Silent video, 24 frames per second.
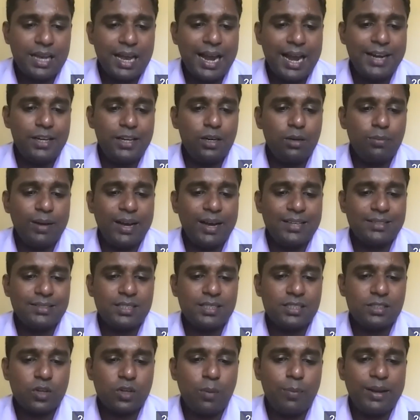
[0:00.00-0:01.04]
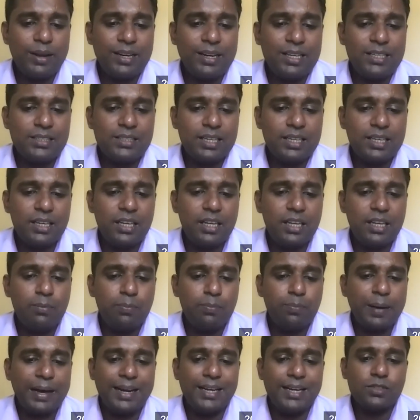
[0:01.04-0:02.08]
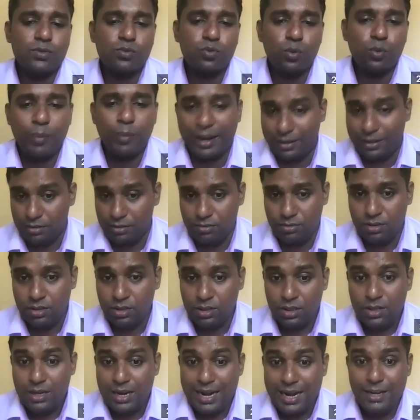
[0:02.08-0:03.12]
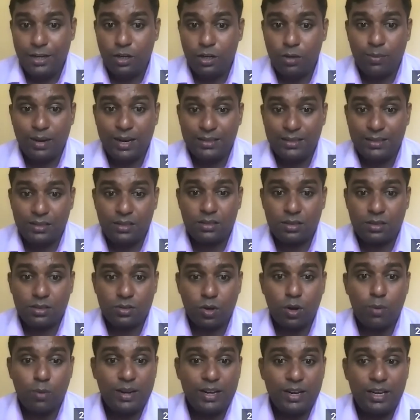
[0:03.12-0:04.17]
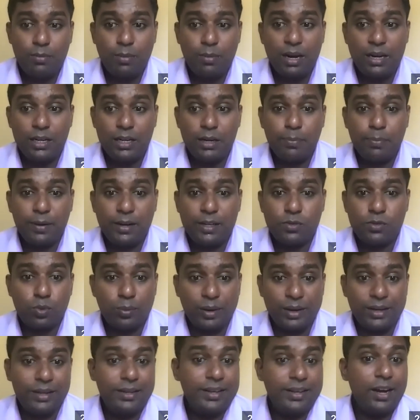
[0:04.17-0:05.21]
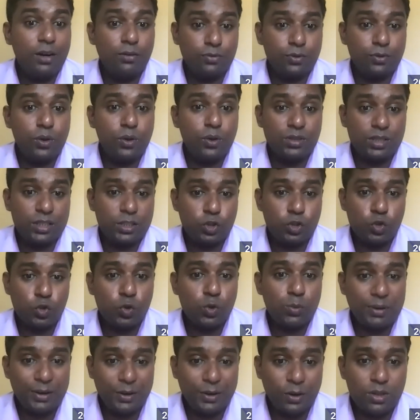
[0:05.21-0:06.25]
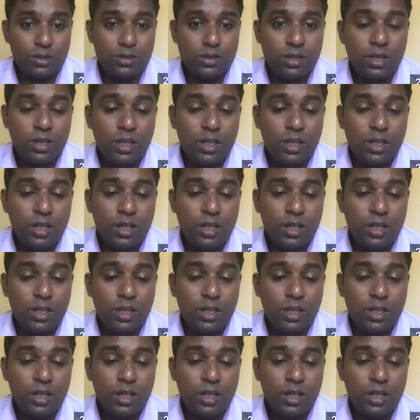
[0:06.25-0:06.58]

Adenomyosis is commonly seen in Paris women. Adenomyosis is common in multiparous women. Yeah, of course, it's true because